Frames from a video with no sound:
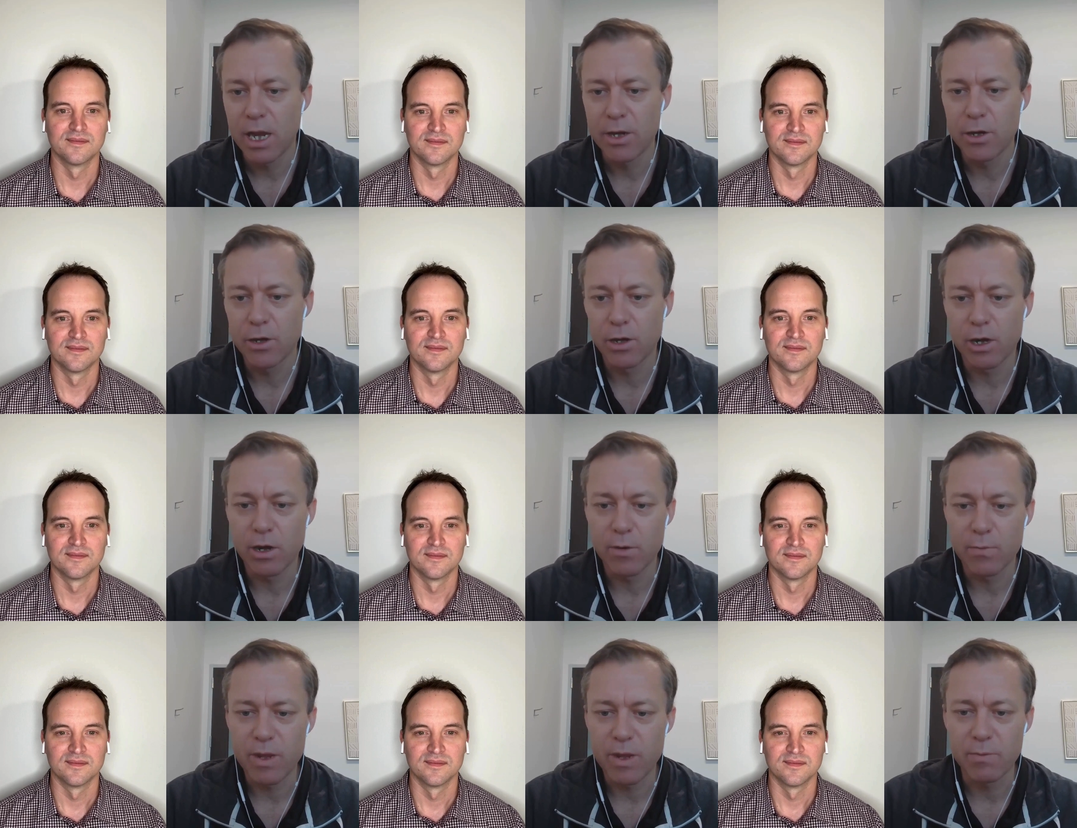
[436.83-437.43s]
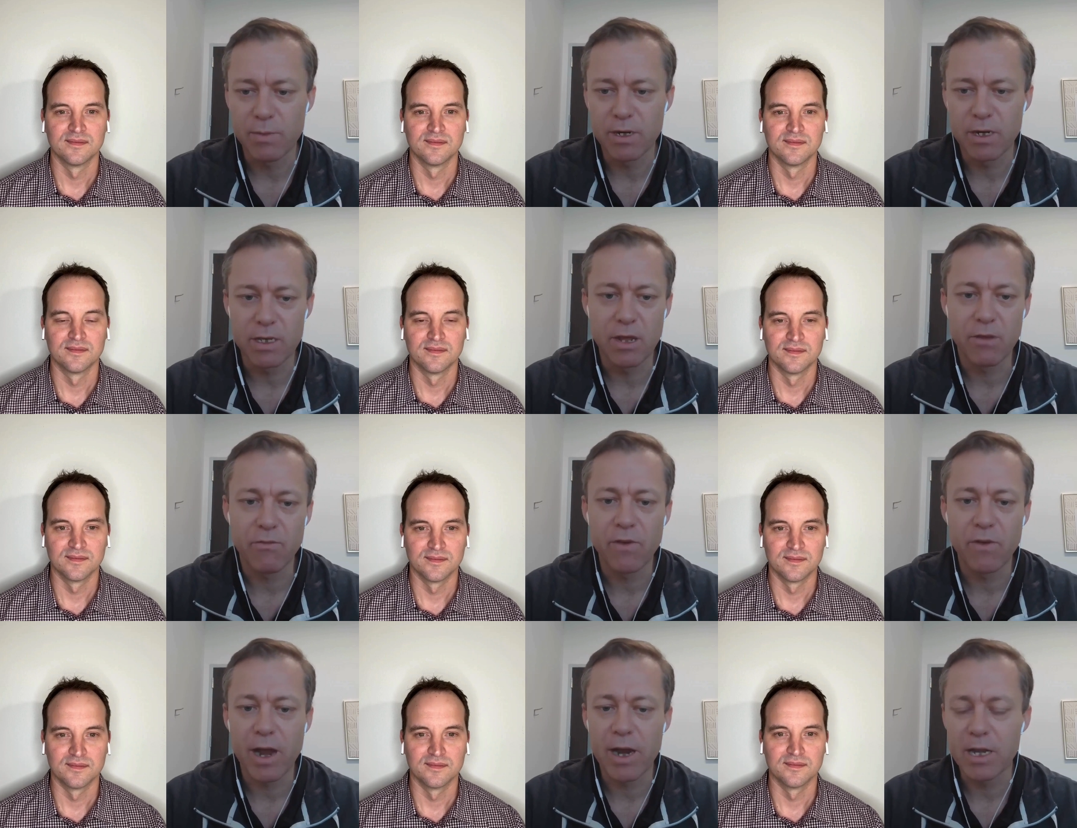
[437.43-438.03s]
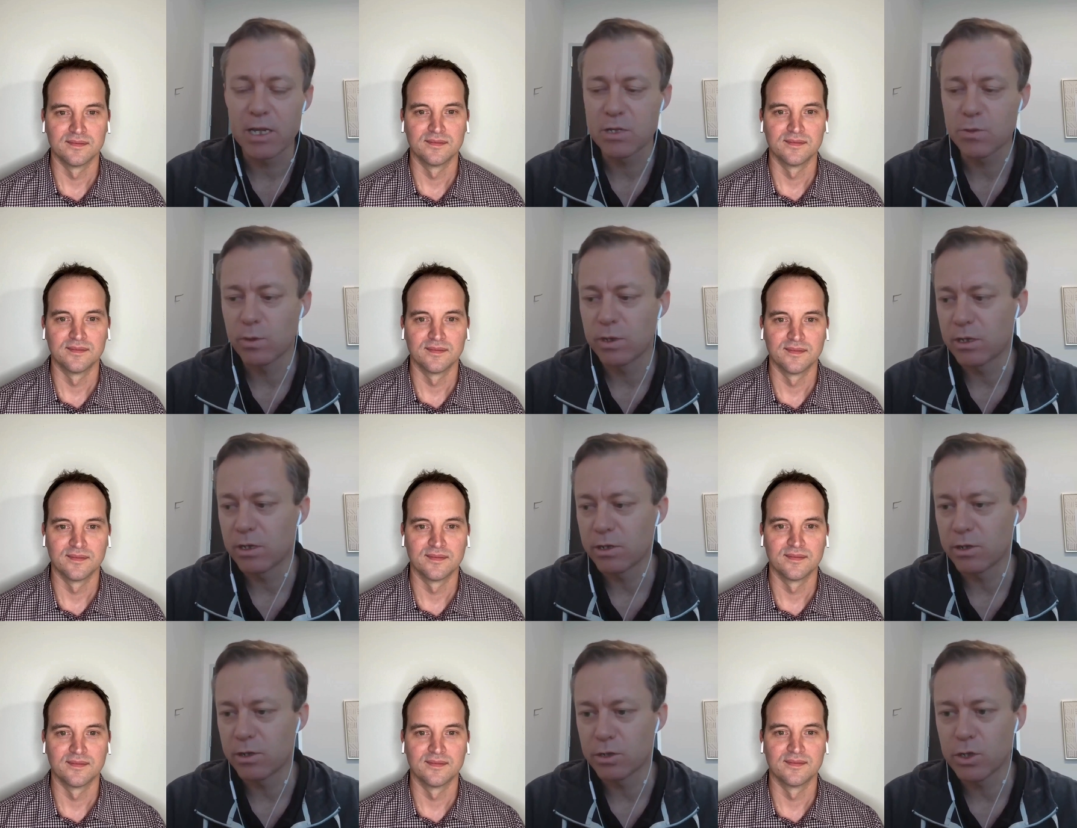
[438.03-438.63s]
Speaker 1: I know a lot of people in that finance
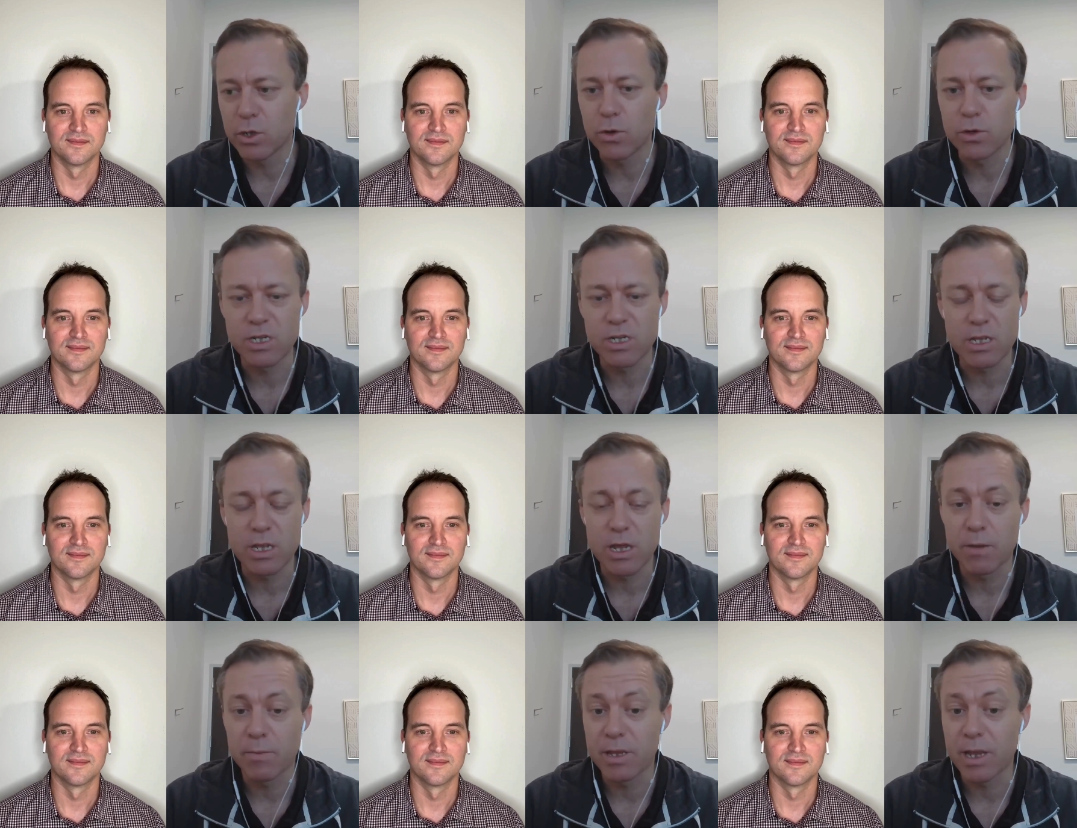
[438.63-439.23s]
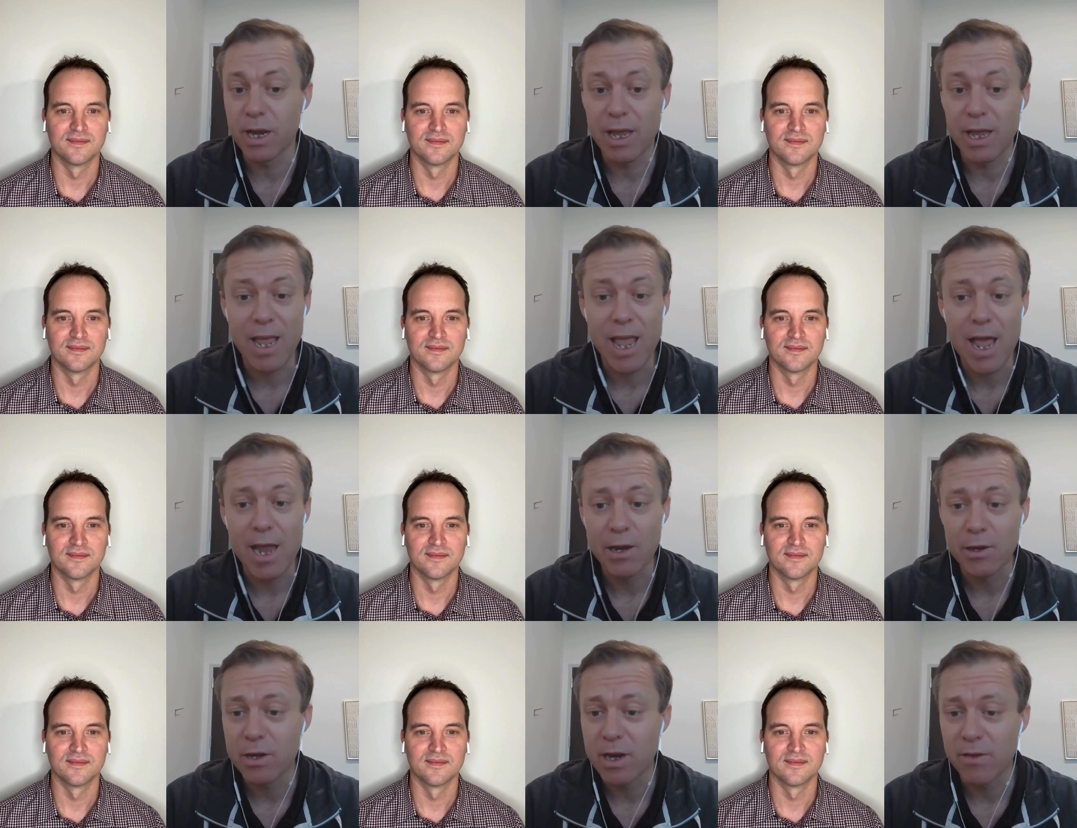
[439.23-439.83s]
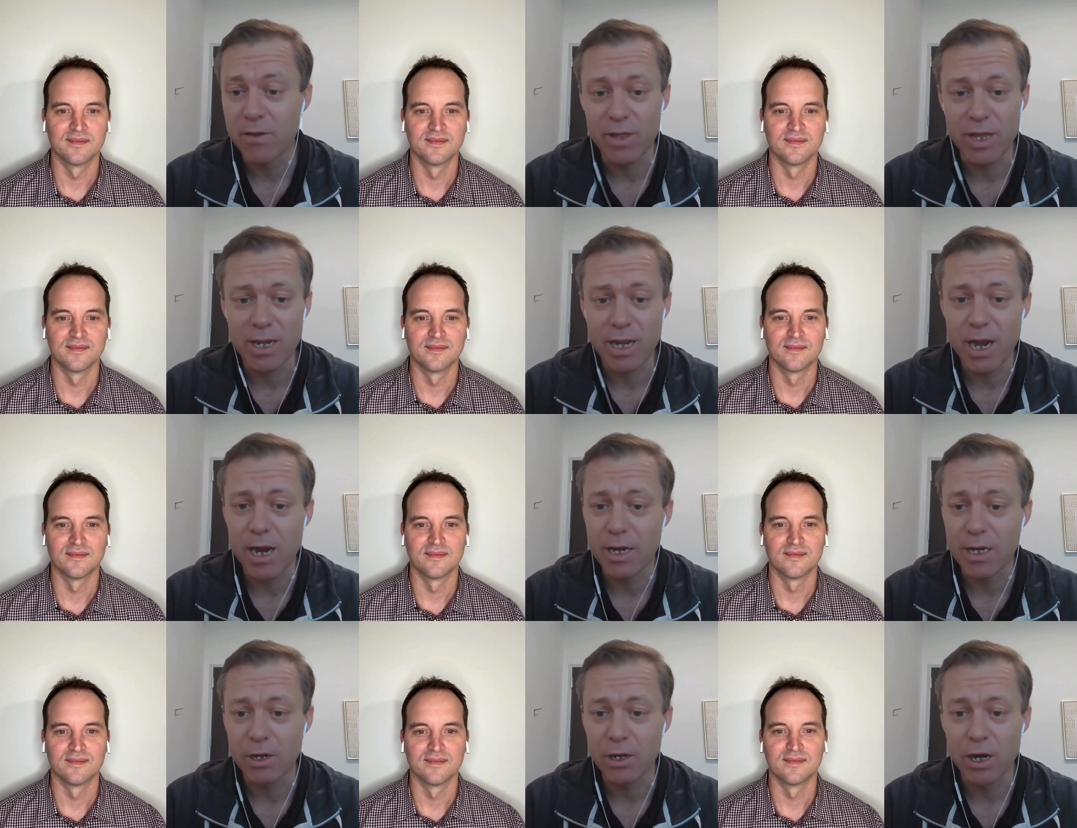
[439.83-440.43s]
world, you'll talk to them and they're like, hey, I don't have the
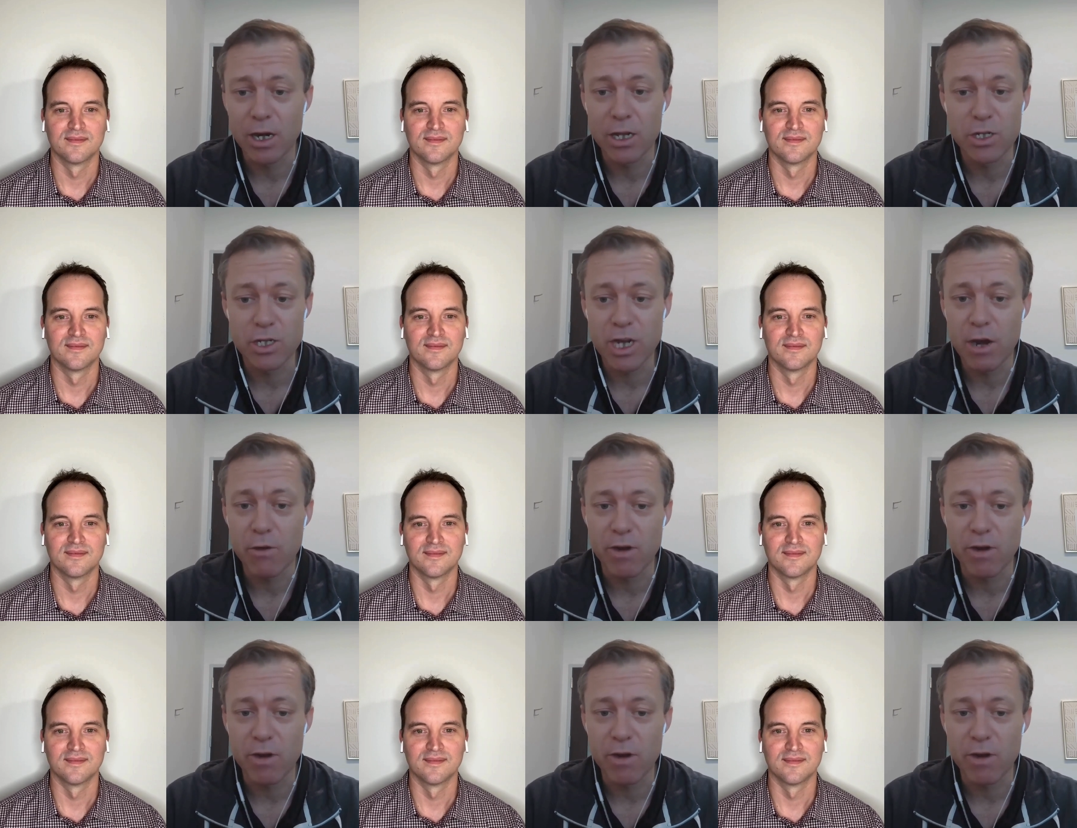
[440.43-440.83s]
accounting knowledge.